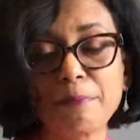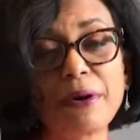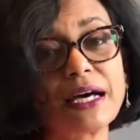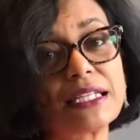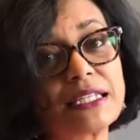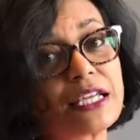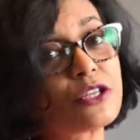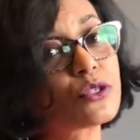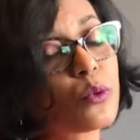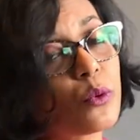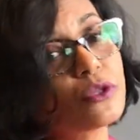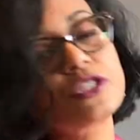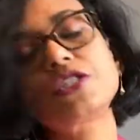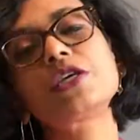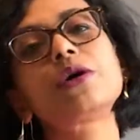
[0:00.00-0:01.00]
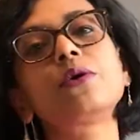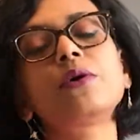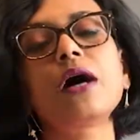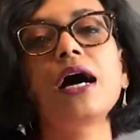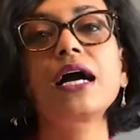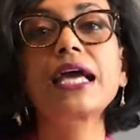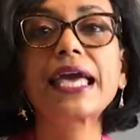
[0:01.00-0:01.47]
But there's also
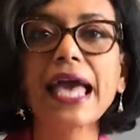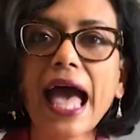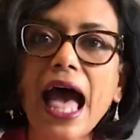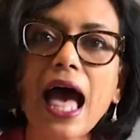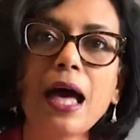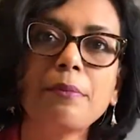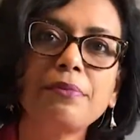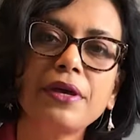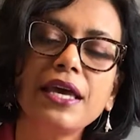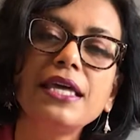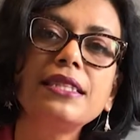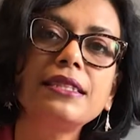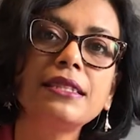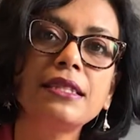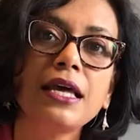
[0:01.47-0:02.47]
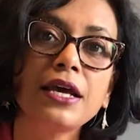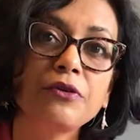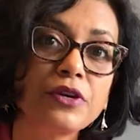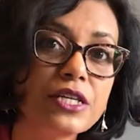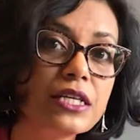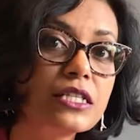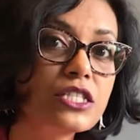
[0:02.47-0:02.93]
a gap in
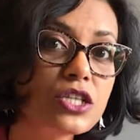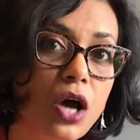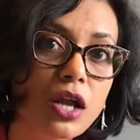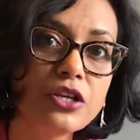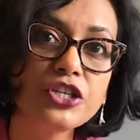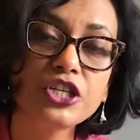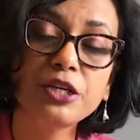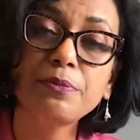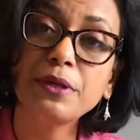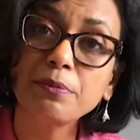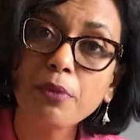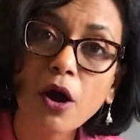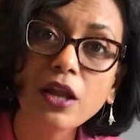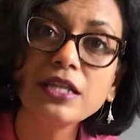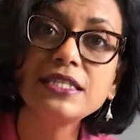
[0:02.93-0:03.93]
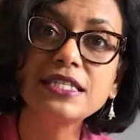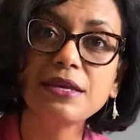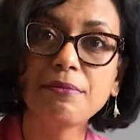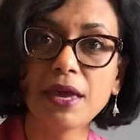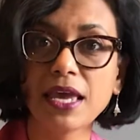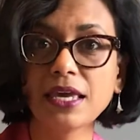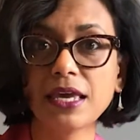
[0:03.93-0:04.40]
critical scholarship and policy
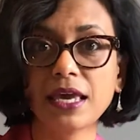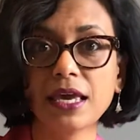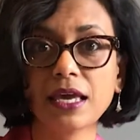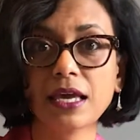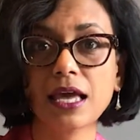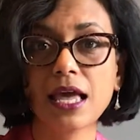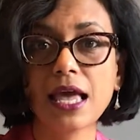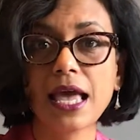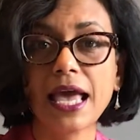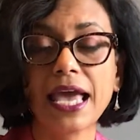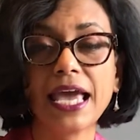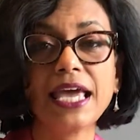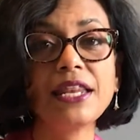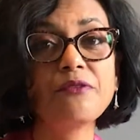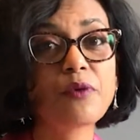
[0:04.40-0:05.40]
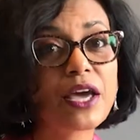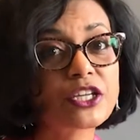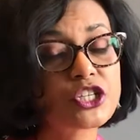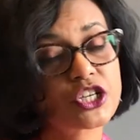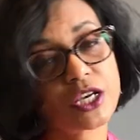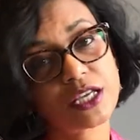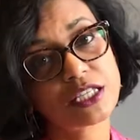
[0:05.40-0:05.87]
making in
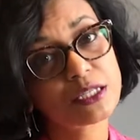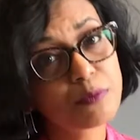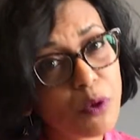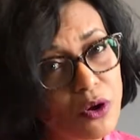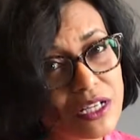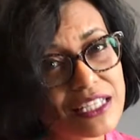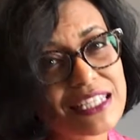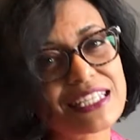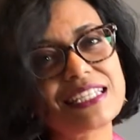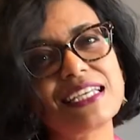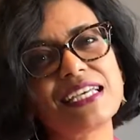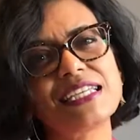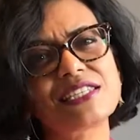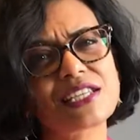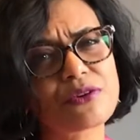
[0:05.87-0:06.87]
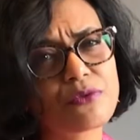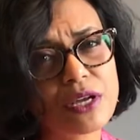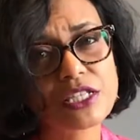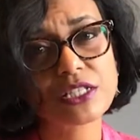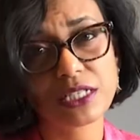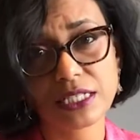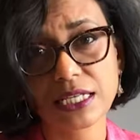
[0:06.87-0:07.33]
which smaller cities and
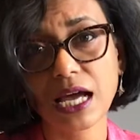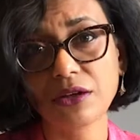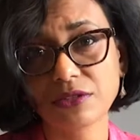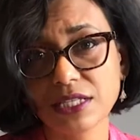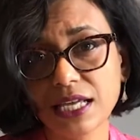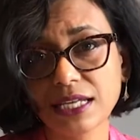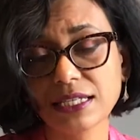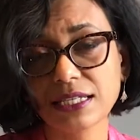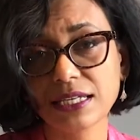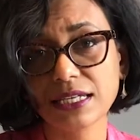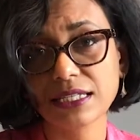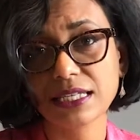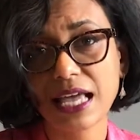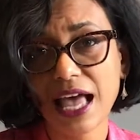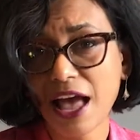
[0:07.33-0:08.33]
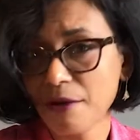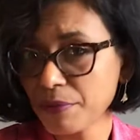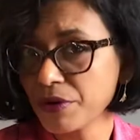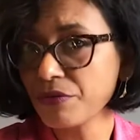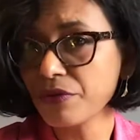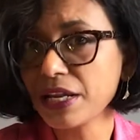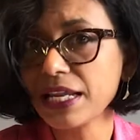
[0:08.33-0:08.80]
regional town centres have been
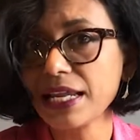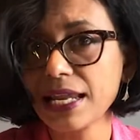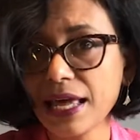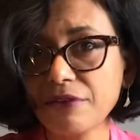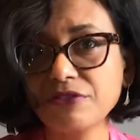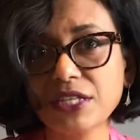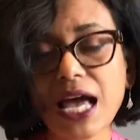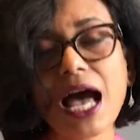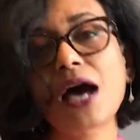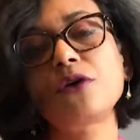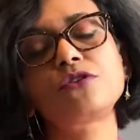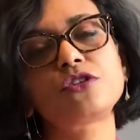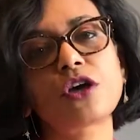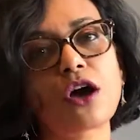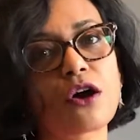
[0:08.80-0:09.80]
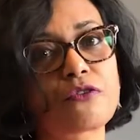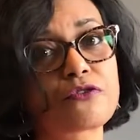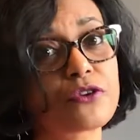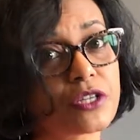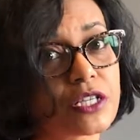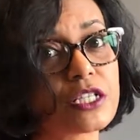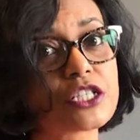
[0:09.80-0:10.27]
really left out of
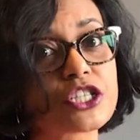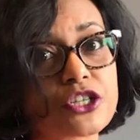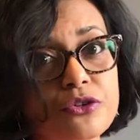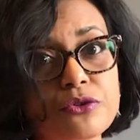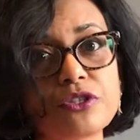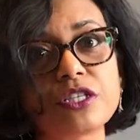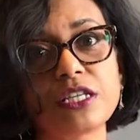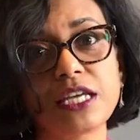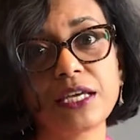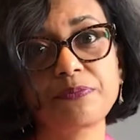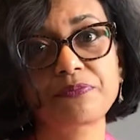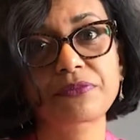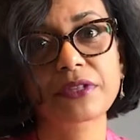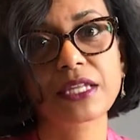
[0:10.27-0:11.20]
critical scrutiny.